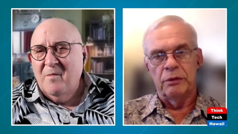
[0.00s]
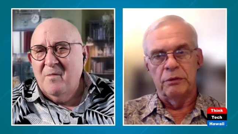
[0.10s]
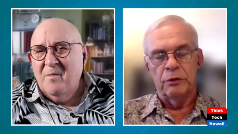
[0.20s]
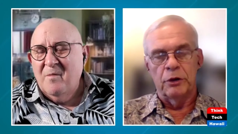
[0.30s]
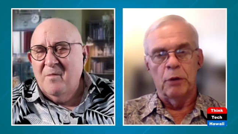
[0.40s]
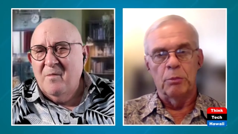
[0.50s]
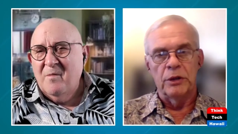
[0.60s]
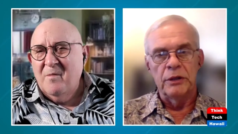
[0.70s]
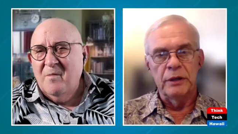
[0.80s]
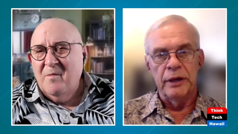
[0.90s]
Speaker 1: the, the
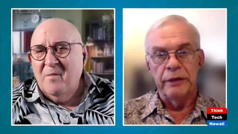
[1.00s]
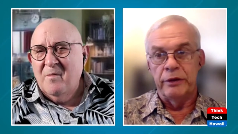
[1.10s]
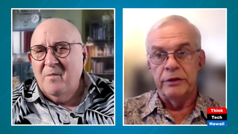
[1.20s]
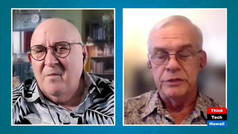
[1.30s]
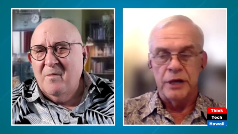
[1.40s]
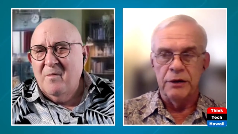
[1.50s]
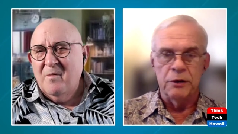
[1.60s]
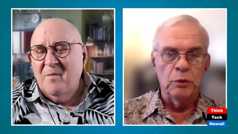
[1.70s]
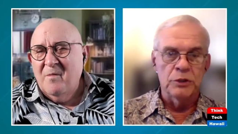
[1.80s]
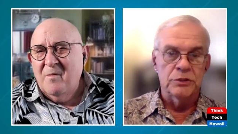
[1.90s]
company and they decided
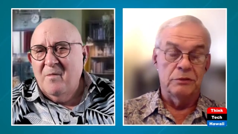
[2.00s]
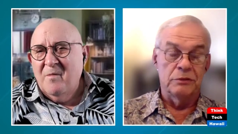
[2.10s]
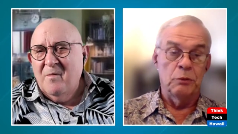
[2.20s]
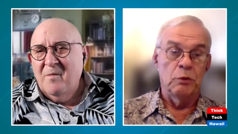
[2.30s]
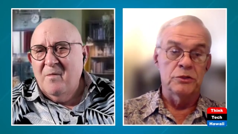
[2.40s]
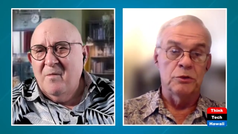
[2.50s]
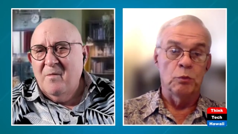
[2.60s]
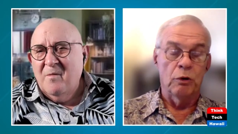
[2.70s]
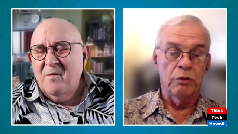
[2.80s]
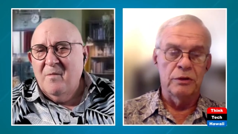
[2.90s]
it wasn't it wasn't
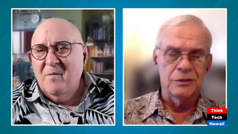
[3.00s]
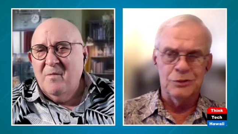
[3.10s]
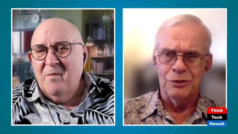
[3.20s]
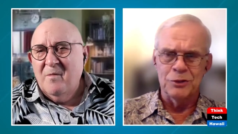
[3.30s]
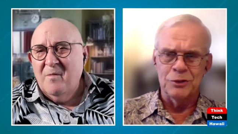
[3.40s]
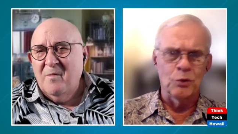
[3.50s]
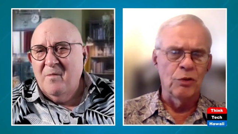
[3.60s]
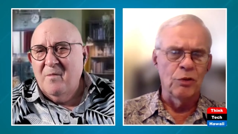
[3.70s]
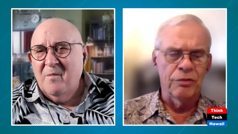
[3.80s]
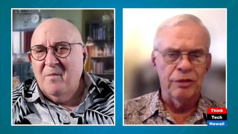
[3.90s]
worth it and so they
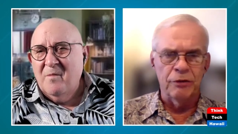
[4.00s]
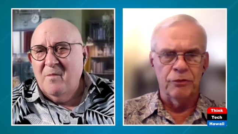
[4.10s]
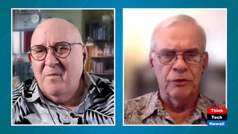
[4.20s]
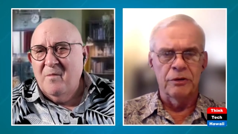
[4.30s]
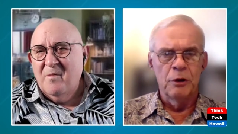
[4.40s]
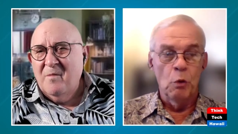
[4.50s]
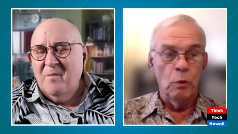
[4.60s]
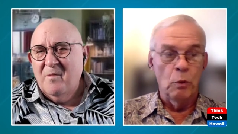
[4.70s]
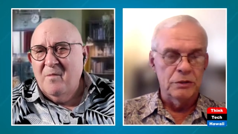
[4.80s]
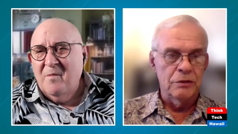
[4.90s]
sold the thing for
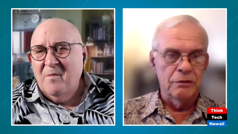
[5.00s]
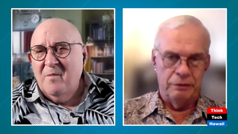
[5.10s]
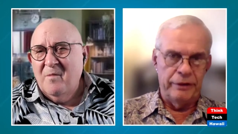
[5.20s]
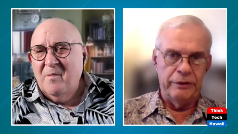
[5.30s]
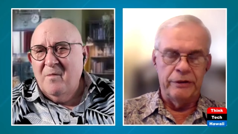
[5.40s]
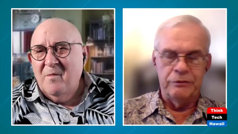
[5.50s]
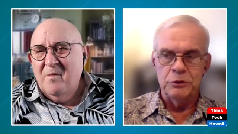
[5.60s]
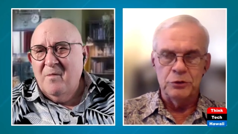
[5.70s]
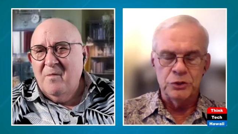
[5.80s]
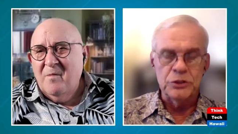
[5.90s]
what
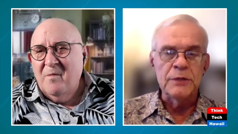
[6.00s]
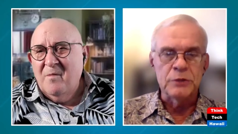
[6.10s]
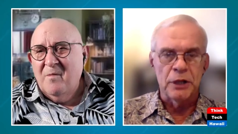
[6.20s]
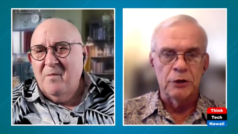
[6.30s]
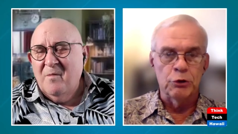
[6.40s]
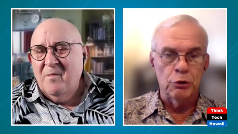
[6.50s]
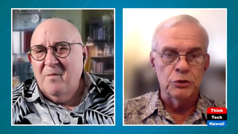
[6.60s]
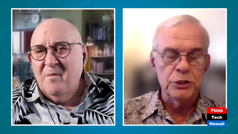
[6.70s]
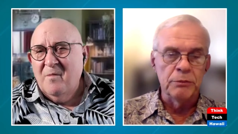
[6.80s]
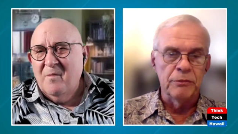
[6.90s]
seems like dirt
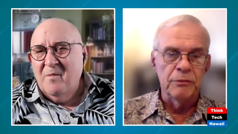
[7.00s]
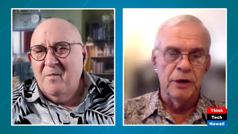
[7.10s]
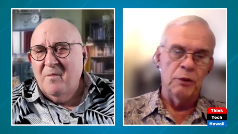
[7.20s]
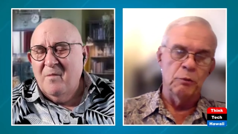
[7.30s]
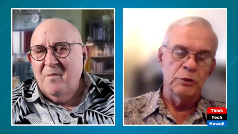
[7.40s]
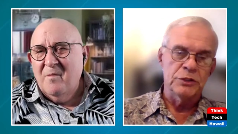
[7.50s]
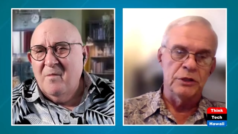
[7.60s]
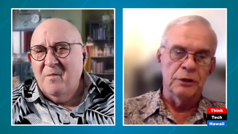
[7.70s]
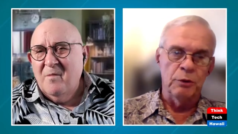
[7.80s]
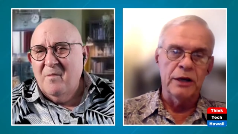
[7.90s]
cheap now that we
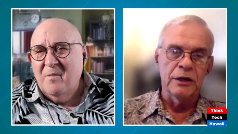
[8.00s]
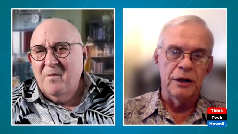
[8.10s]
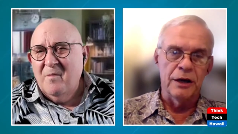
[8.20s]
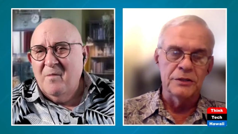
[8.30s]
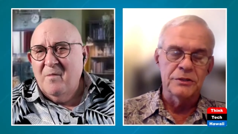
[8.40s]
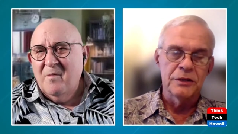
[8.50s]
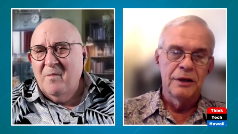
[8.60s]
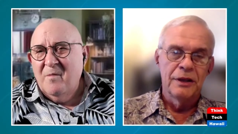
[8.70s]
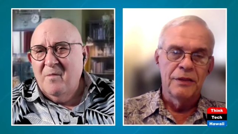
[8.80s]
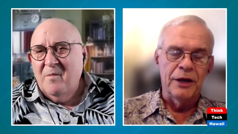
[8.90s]
suddenly recognize
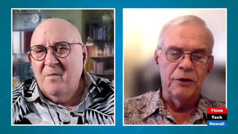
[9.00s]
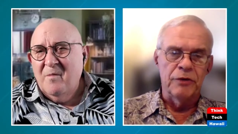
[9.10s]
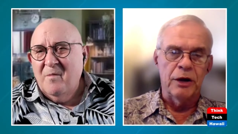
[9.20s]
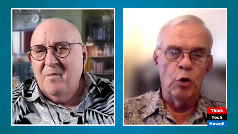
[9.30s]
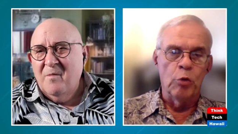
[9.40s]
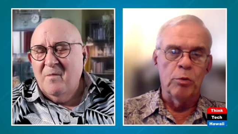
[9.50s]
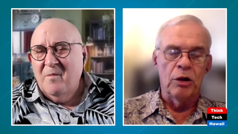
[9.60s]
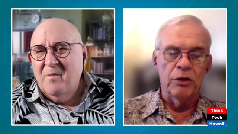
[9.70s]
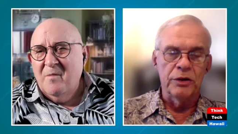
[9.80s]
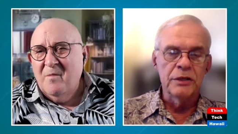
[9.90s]
that in fact
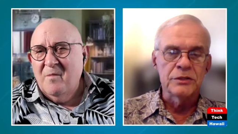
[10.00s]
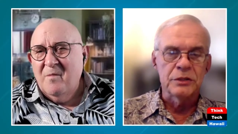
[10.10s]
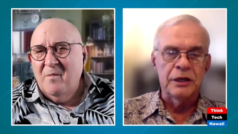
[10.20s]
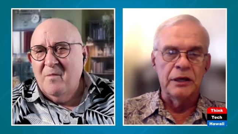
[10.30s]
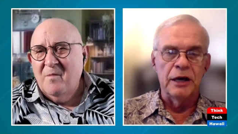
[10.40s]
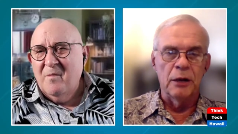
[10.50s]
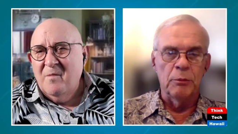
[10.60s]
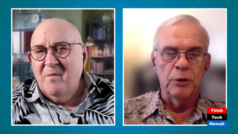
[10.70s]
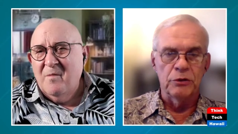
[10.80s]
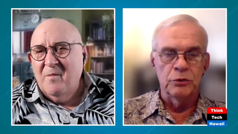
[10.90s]
cobalt is a key
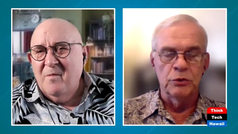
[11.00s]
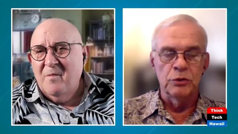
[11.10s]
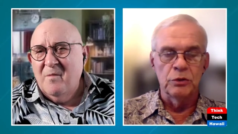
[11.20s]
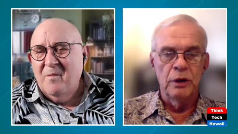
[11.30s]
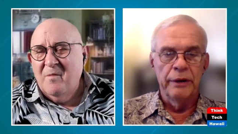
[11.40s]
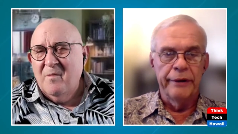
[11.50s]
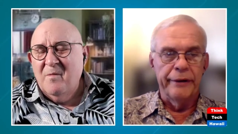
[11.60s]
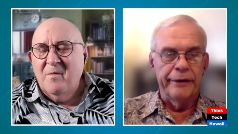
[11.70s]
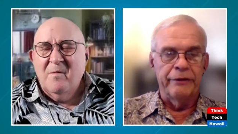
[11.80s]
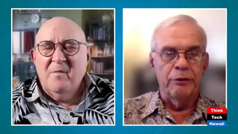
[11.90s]
element to
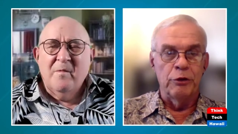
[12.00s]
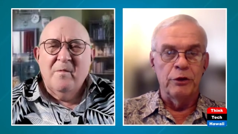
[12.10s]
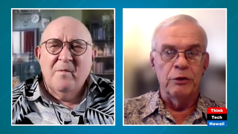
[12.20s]
uh, the